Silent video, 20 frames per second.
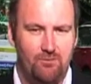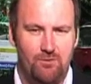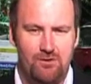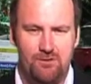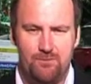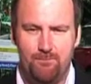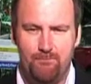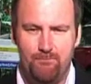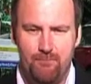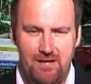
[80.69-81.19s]

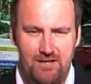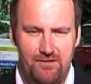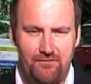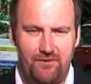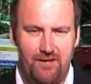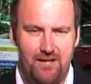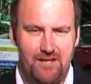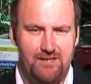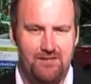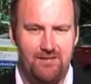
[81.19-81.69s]
was much
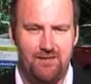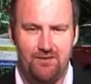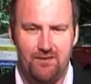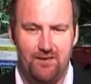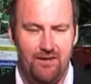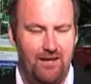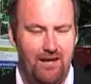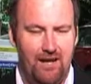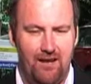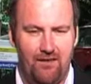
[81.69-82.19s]
faster
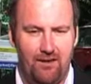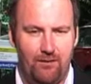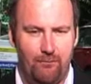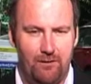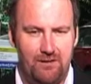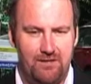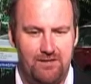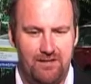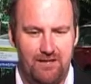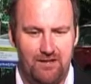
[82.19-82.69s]
than anything
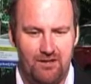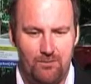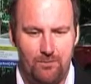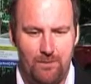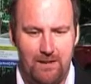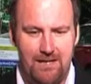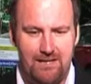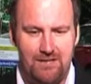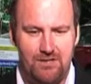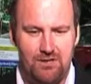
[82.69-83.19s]
we'd seen in the
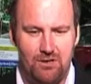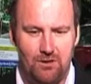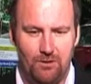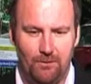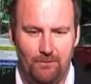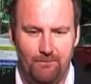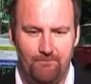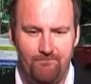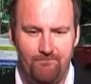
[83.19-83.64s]
past too.